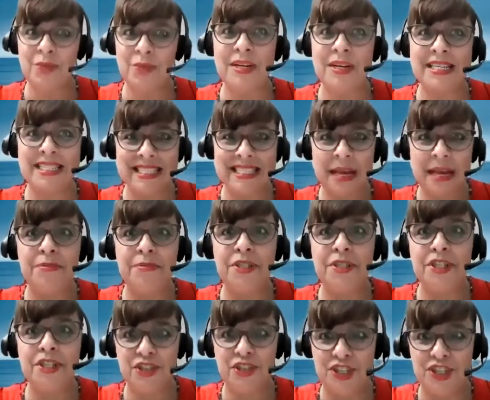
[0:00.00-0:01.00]

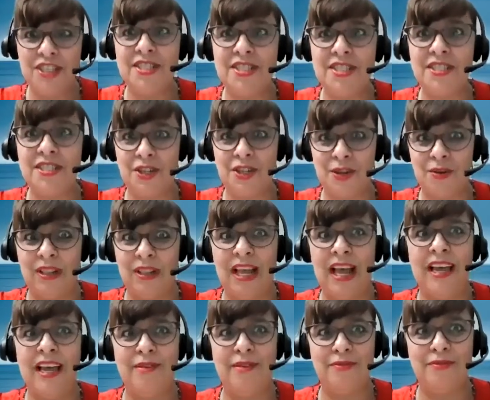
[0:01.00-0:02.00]
accepting Jesus in your
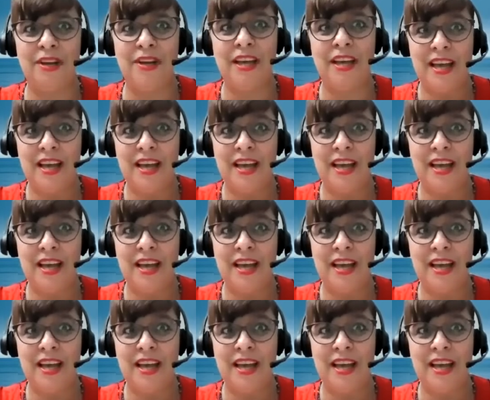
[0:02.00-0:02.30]
life